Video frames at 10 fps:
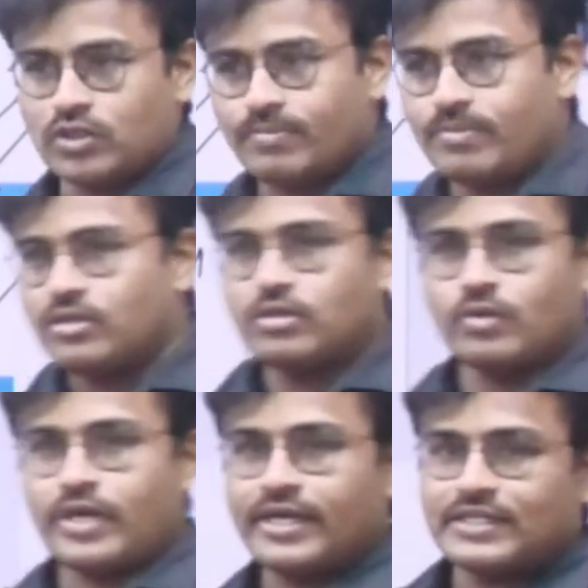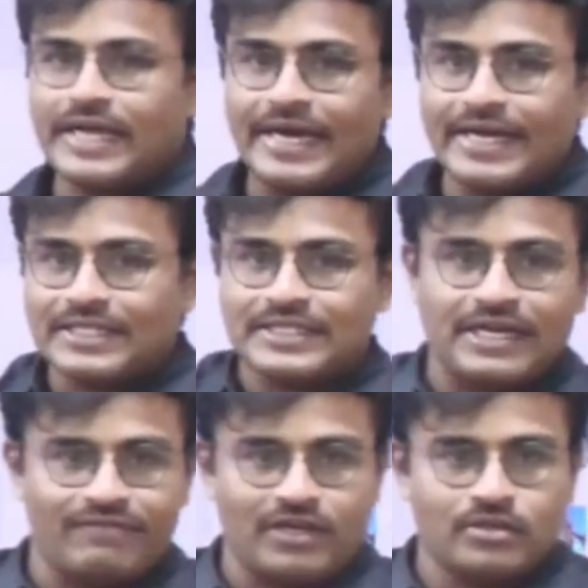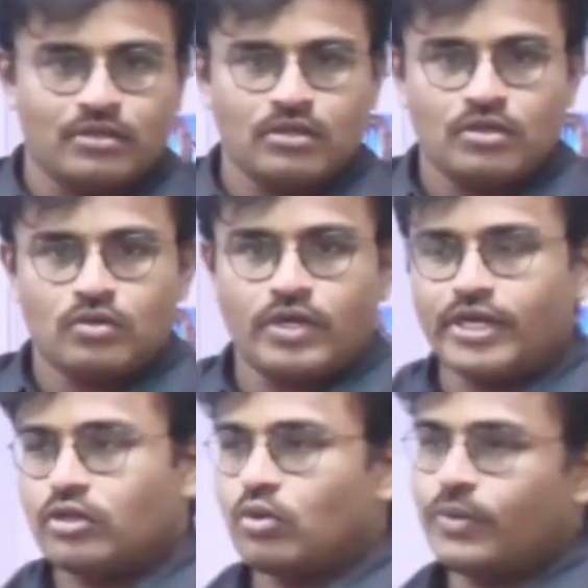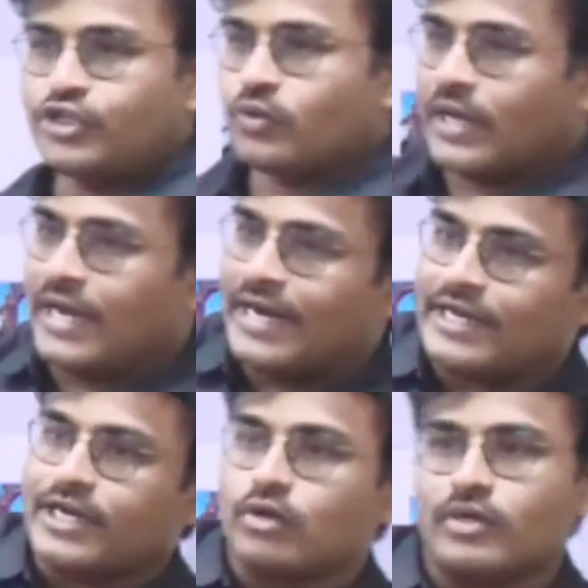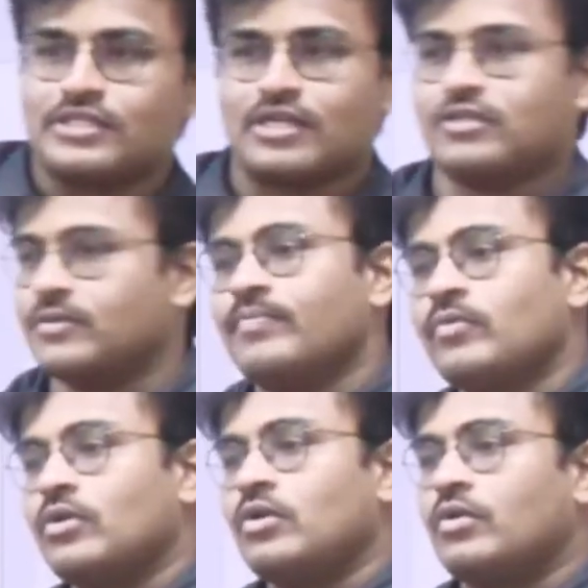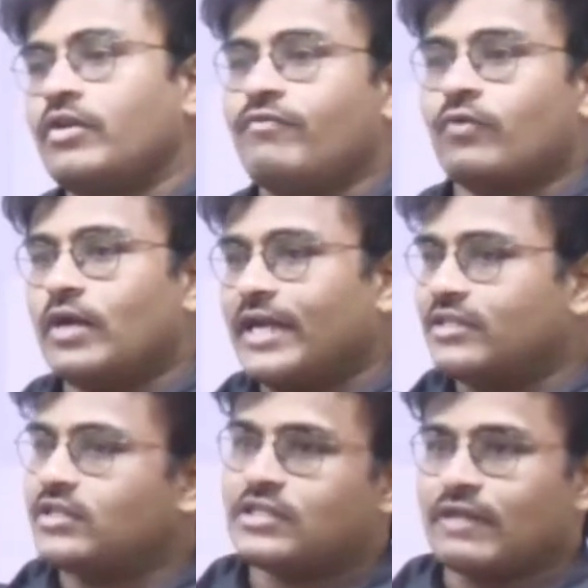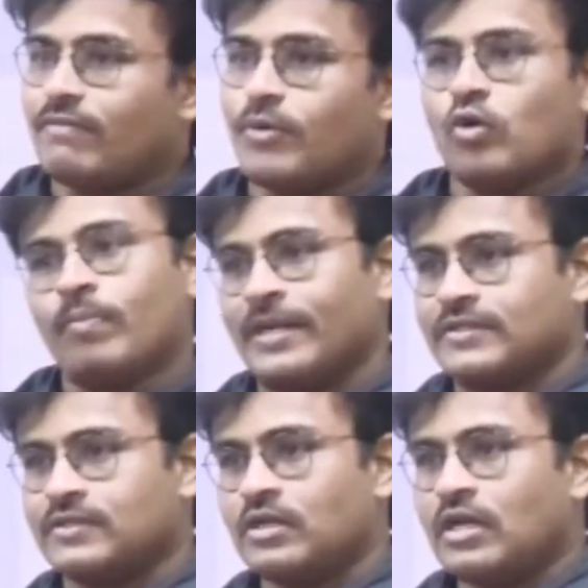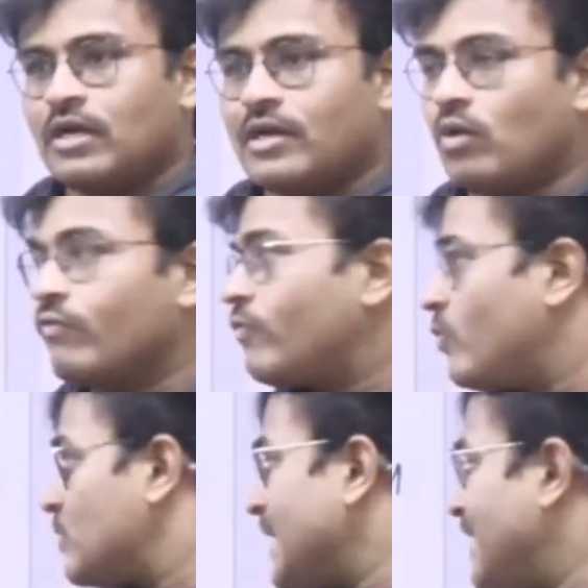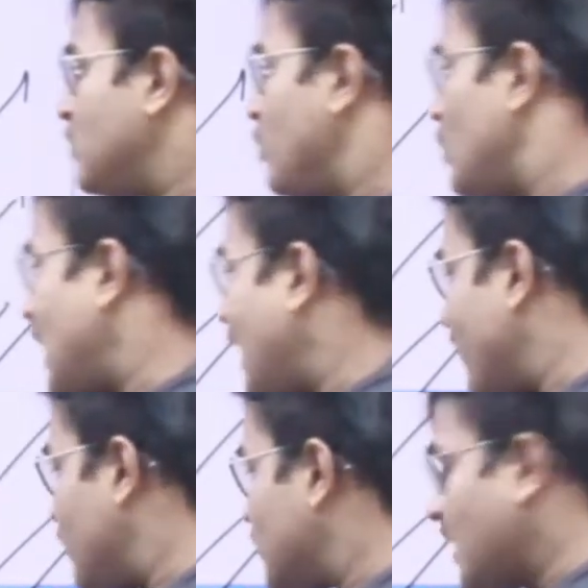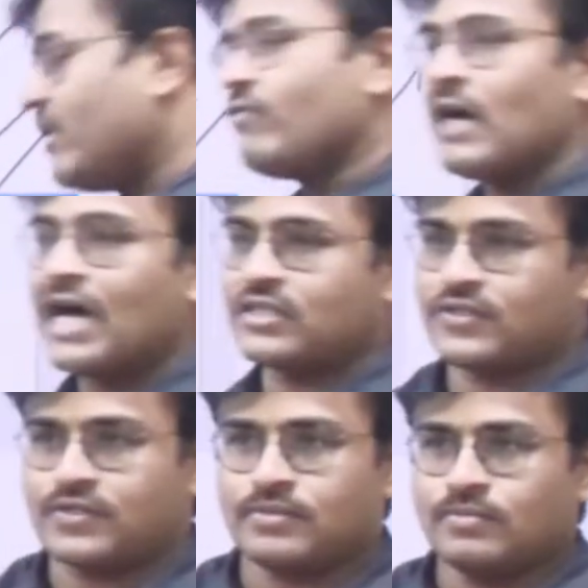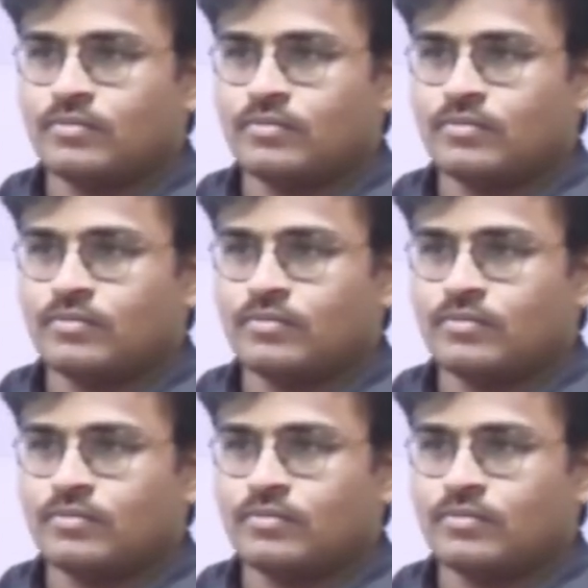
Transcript: concept? Okay, it is an entrance gateway. Okay, through which you can enter into a structure. Okay, 4 directions there will be openings, and on 4 sides you have this kind of arches.